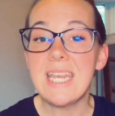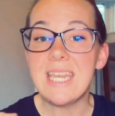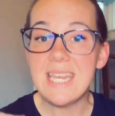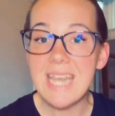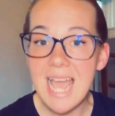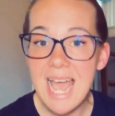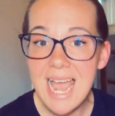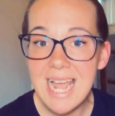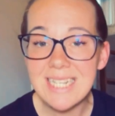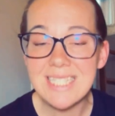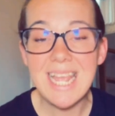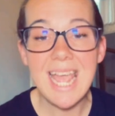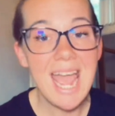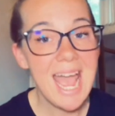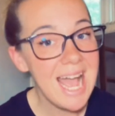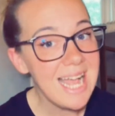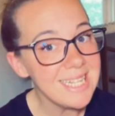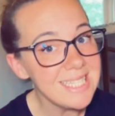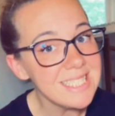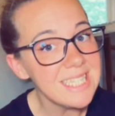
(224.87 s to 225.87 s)
Not
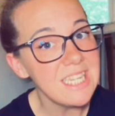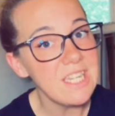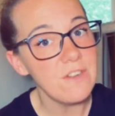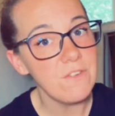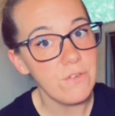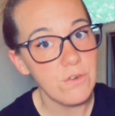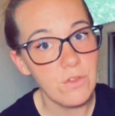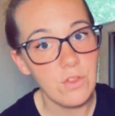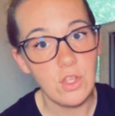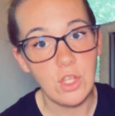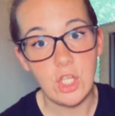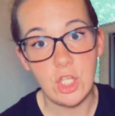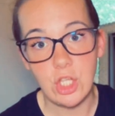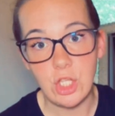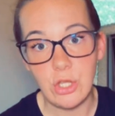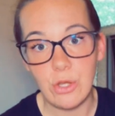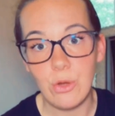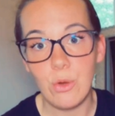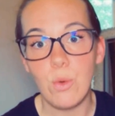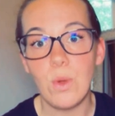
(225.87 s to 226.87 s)
asking for the
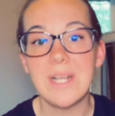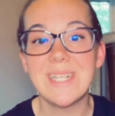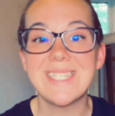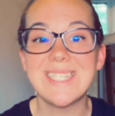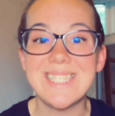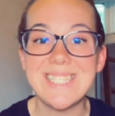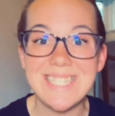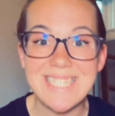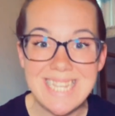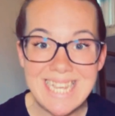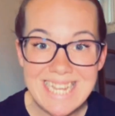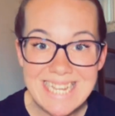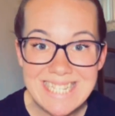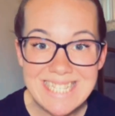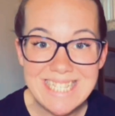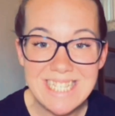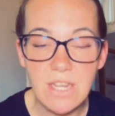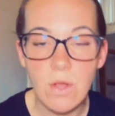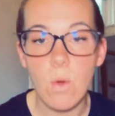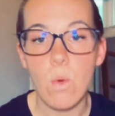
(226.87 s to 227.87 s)
cue,
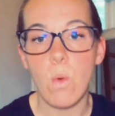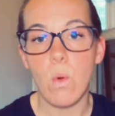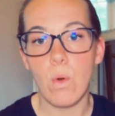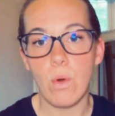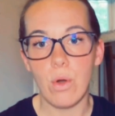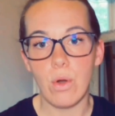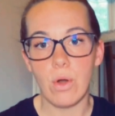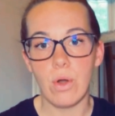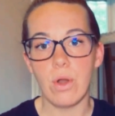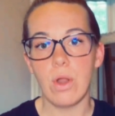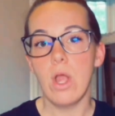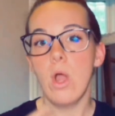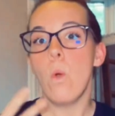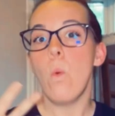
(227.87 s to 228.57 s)
sit or